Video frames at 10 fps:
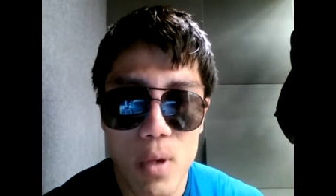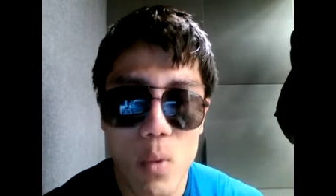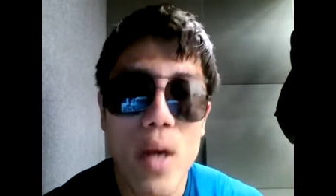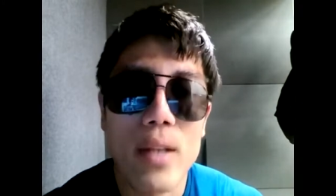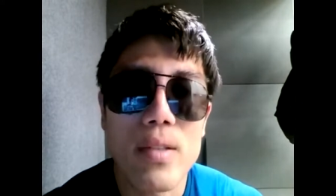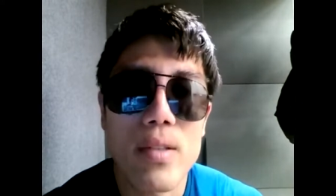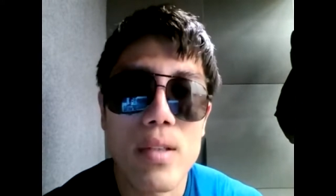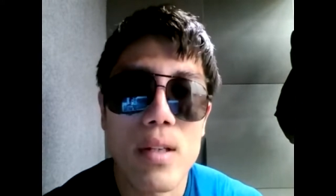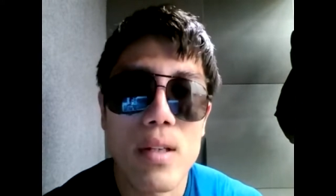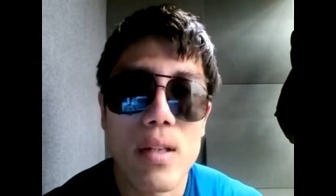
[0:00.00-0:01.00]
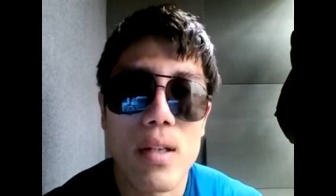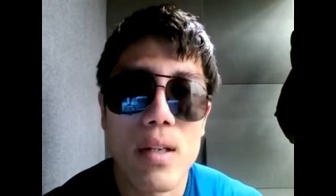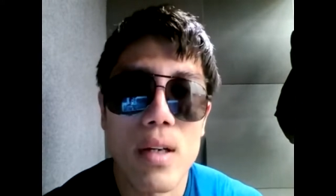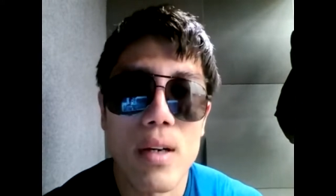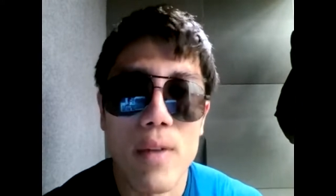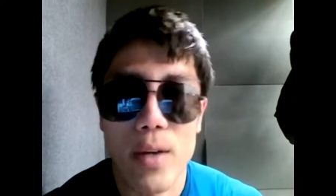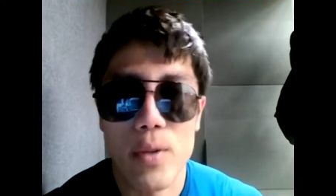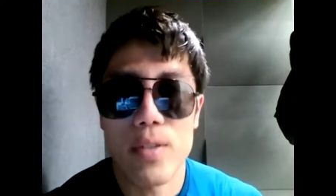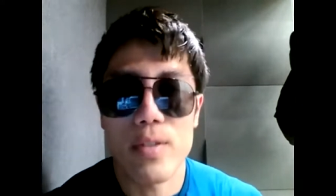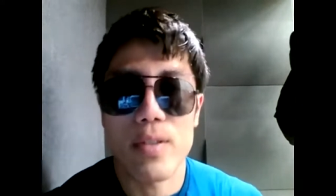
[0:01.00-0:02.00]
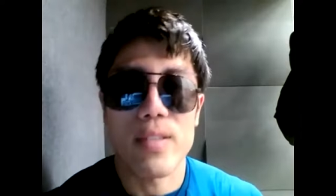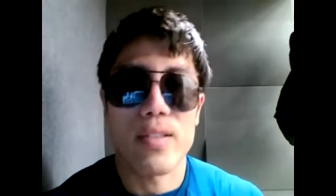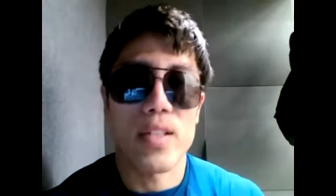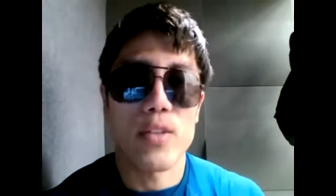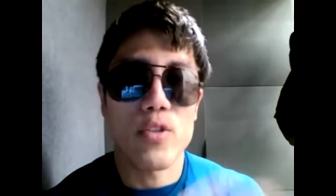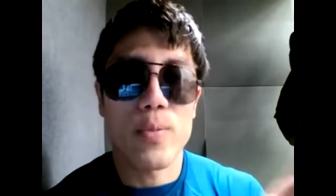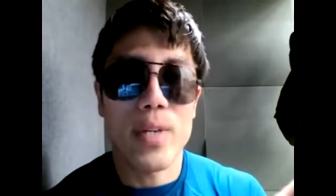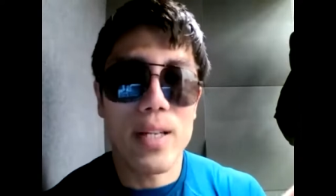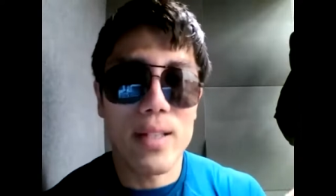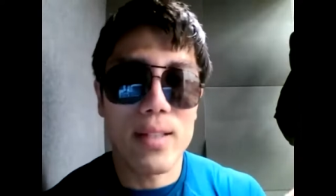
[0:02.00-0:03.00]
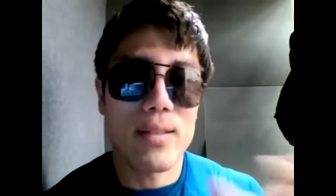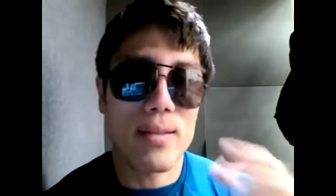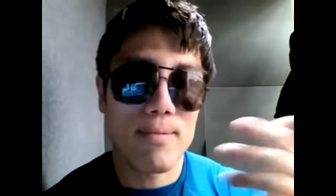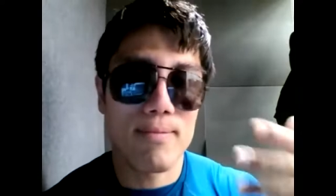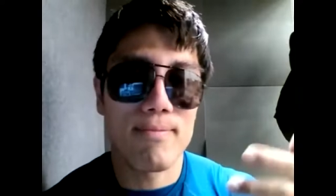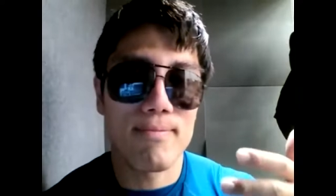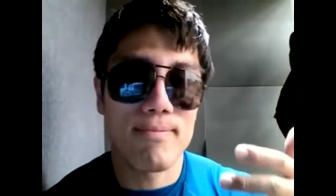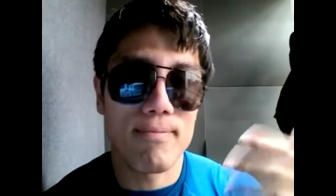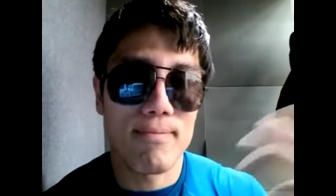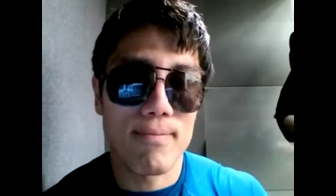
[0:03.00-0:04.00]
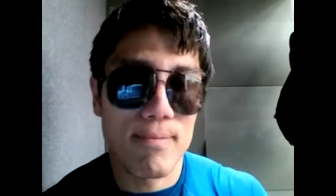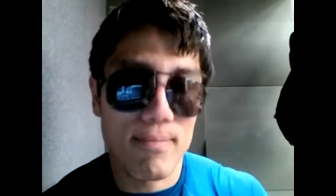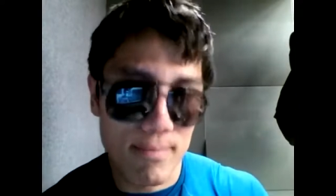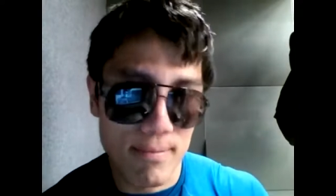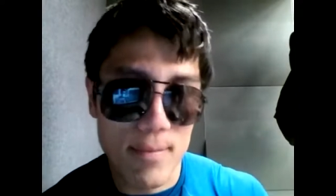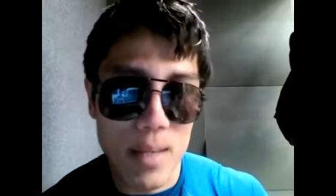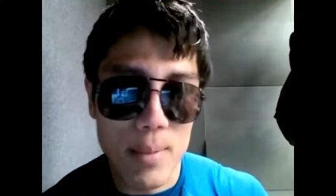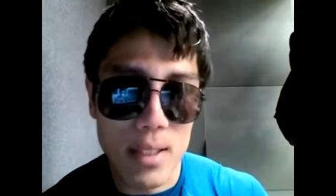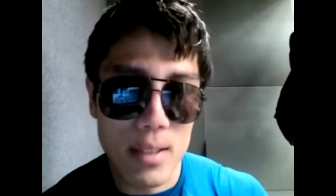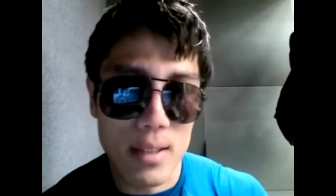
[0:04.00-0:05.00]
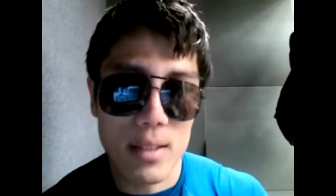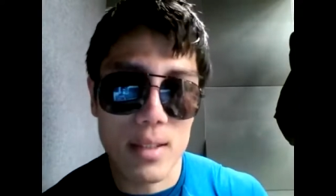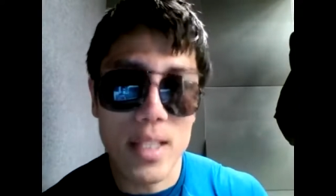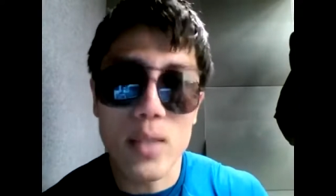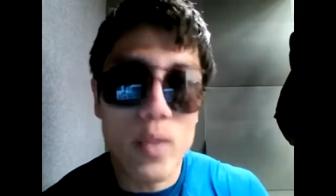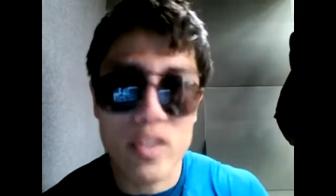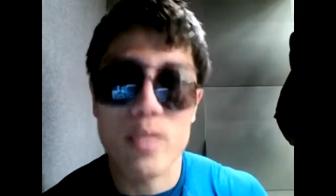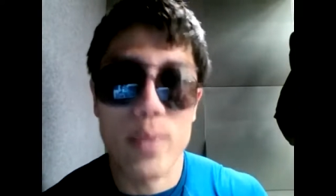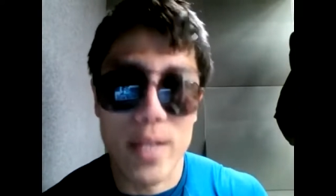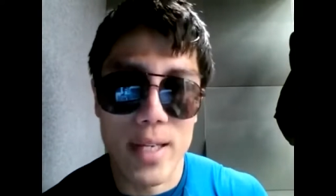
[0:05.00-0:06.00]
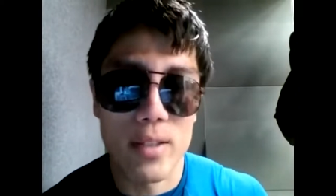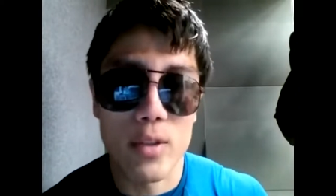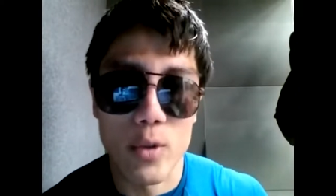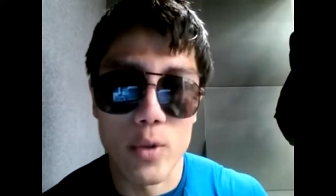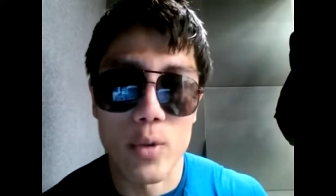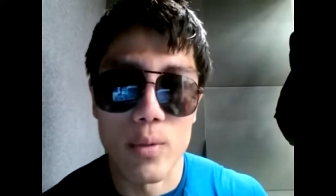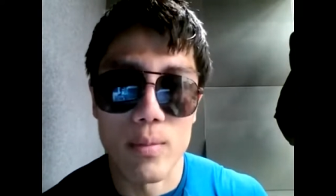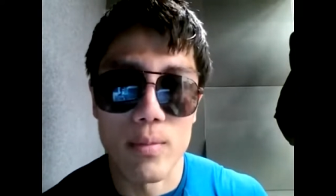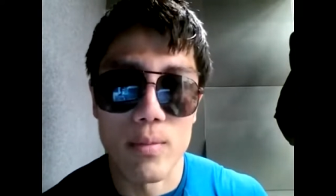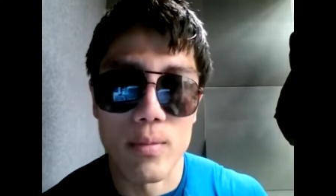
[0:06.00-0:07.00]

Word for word: once a virus has started to spread, it's, I mean, it will spread to